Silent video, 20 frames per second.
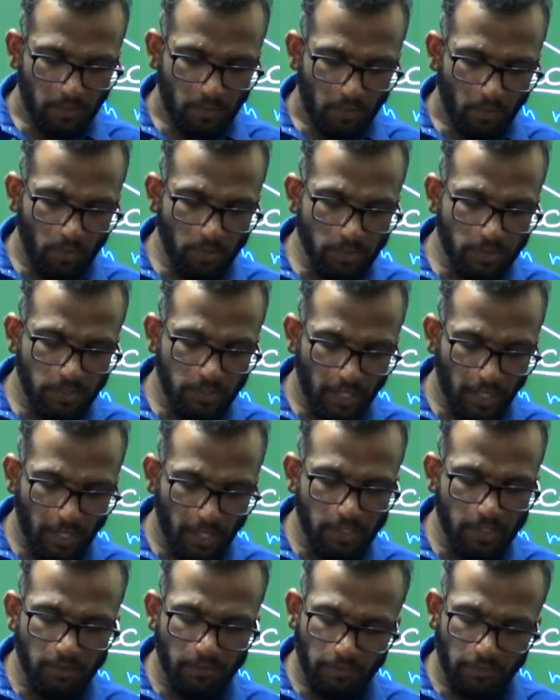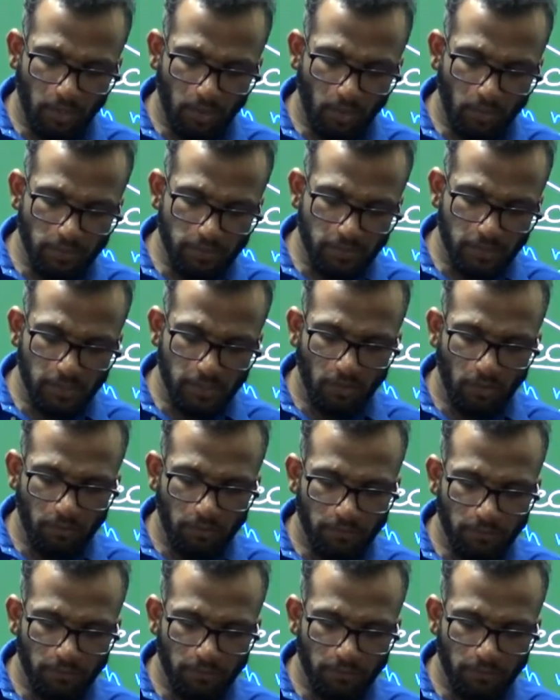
Or change the velocity of